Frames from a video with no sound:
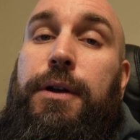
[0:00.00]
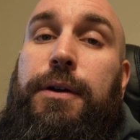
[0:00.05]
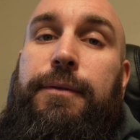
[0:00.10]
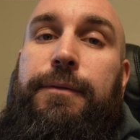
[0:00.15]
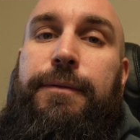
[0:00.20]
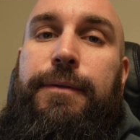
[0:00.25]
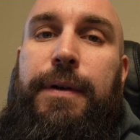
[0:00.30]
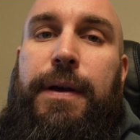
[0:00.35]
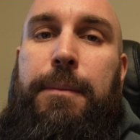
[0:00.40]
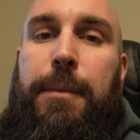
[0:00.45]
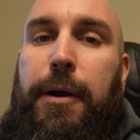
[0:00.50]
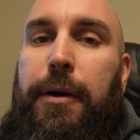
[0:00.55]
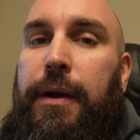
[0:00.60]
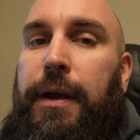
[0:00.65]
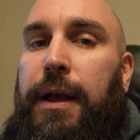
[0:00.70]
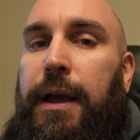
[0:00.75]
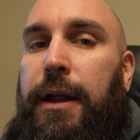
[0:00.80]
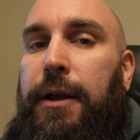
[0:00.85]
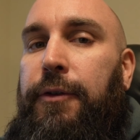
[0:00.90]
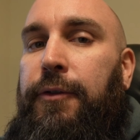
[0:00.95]
of
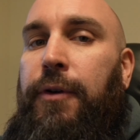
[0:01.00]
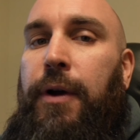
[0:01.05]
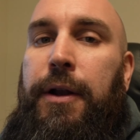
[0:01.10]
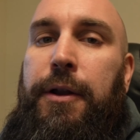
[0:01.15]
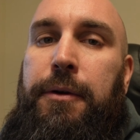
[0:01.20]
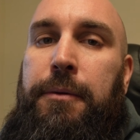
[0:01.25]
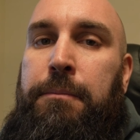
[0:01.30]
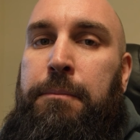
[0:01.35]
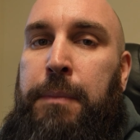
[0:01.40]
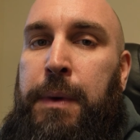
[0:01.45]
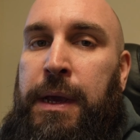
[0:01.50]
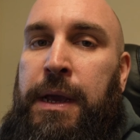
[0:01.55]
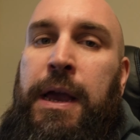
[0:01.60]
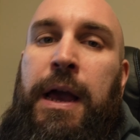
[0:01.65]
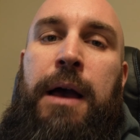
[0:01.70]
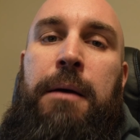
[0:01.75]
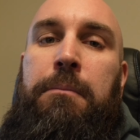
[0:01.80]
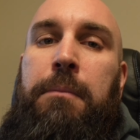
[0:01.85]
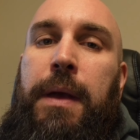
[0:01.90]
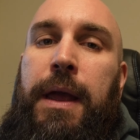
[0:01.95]
America and trying to
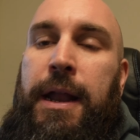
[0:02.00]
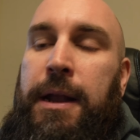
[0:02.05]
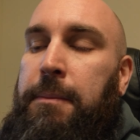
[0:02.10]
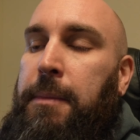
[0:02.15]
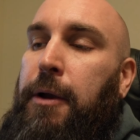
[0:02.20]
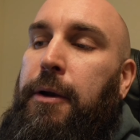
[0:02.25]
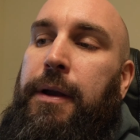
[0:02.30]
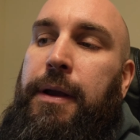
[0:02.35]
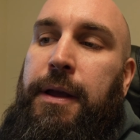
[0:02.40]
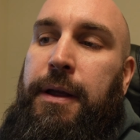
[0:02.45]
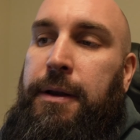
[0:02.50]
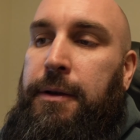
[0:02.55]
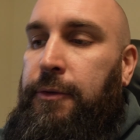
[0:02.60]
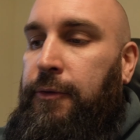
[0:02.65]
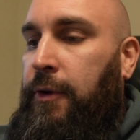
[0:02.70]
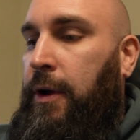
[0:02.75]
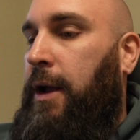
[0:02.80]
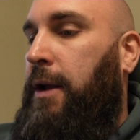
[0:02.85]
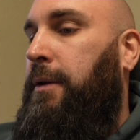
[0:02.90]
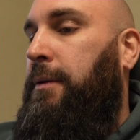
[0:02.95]
become an American and
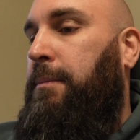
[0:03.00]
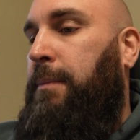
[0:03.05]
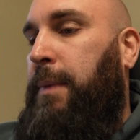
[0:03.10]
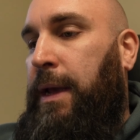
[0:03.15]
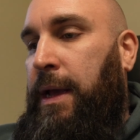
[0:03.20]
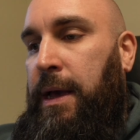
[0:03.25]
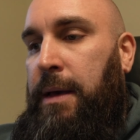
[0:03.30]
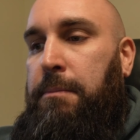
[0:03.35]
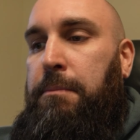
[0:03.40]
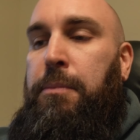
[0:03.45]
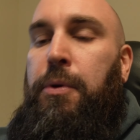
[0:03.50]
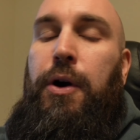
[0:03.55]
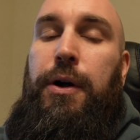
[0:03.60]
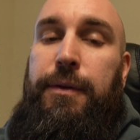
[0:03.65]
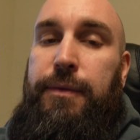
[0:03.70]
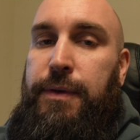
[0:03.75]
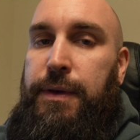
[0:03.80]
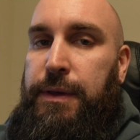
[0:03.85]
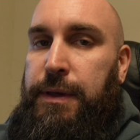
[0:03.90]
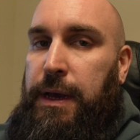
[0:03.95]
try and become part
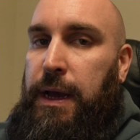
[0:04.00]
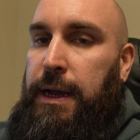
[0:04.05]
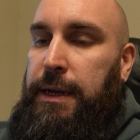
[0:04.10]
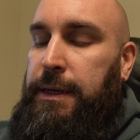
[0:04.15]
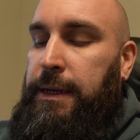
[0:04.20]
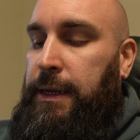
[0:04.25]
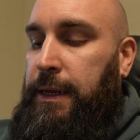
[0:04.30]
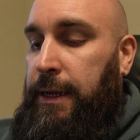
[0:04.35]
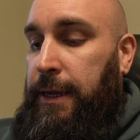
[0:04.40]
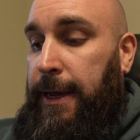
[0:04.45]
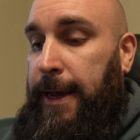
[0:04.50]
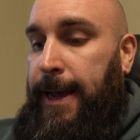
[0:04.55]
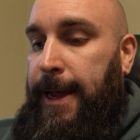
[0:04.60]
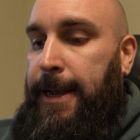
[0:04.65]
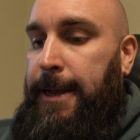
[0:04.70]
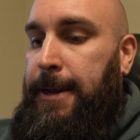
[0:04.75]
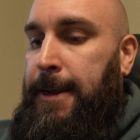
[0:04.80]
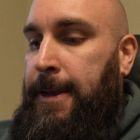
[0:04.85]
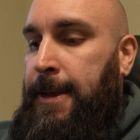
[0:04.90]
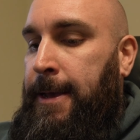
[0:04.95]
of society
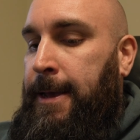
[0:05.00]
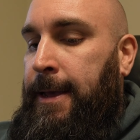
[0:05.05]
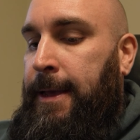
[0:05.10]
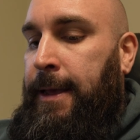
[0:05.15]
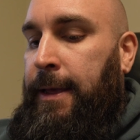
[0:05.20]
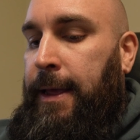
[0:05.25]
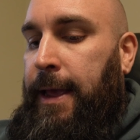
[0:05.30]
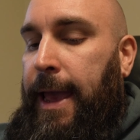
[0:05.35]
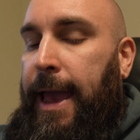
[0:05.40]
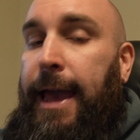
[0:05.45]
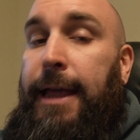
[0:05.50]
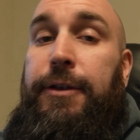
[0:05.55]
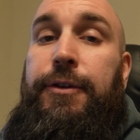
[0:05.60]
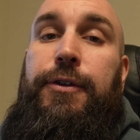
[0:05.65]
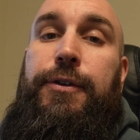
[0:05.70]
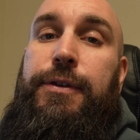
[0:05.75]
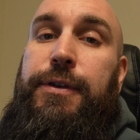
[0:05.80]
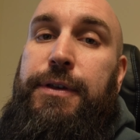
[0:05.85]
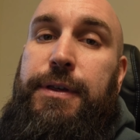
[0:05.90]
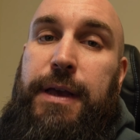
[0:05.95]
and add
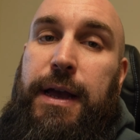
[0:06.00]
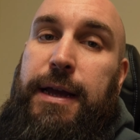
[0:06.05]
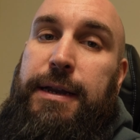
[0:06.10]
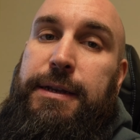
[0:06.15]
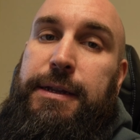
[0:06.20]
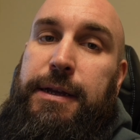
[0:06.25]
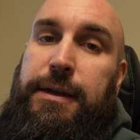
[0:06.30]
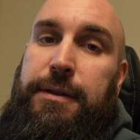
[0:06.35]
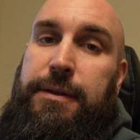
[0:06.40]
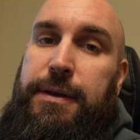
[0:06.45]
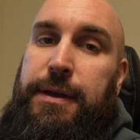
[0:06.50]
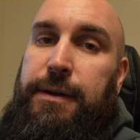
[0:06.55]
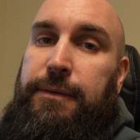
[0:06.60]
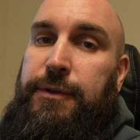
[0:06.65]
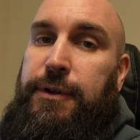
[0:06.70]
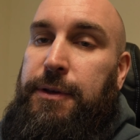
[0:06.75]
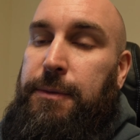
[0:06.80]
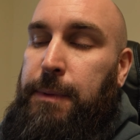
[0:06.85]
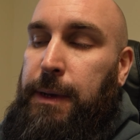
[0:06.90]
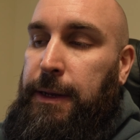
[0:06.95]
to society instead of
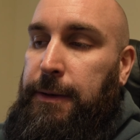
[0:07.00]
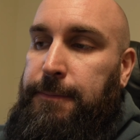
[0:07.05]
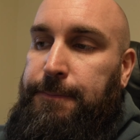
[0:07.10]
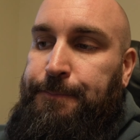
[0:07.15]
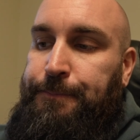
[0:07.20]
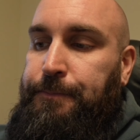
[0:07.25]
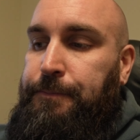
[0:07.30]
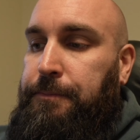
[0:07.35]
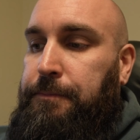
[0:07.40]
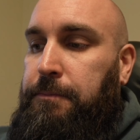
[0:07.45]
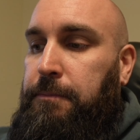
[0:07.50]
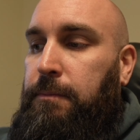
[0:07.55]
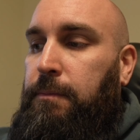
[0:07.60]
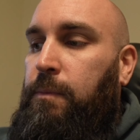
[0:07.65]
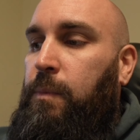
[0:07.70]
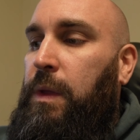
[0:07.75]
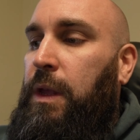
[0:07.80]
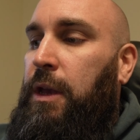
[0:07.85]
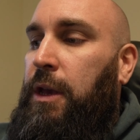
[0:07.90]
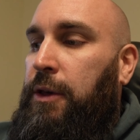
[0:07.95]
just being
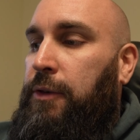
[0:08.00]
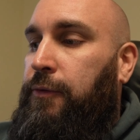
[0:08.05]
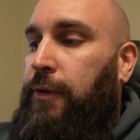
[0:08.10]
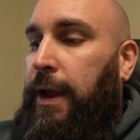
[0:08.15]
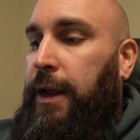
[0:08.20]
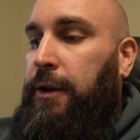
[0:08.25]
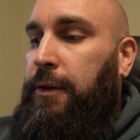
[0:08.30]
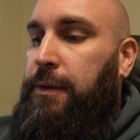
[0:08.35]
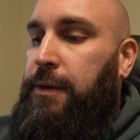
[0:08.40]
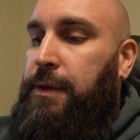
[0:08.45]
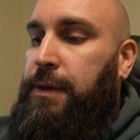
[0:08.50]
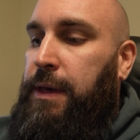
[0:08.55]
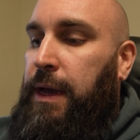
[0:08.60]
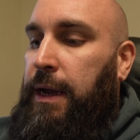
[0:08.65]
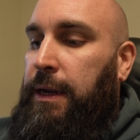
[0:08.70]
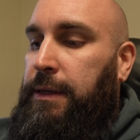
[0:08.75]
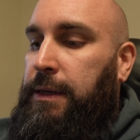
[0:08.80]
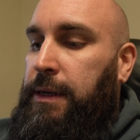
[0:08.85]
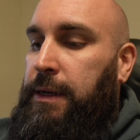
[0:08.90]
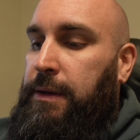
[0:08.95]
a strain on
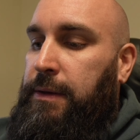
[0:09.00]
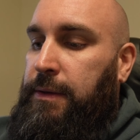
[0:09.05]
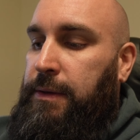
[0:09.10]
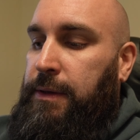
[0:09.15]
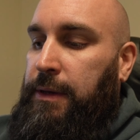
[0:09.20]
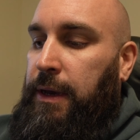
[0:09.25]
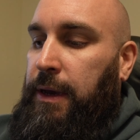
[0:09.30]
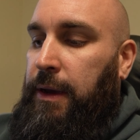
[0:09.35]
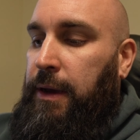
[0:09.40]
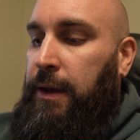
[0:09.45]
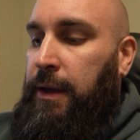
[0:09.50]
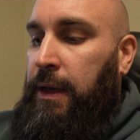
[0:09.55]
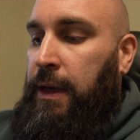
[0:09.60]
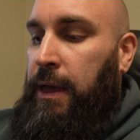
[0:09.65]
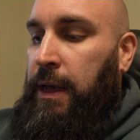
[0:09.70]
society. So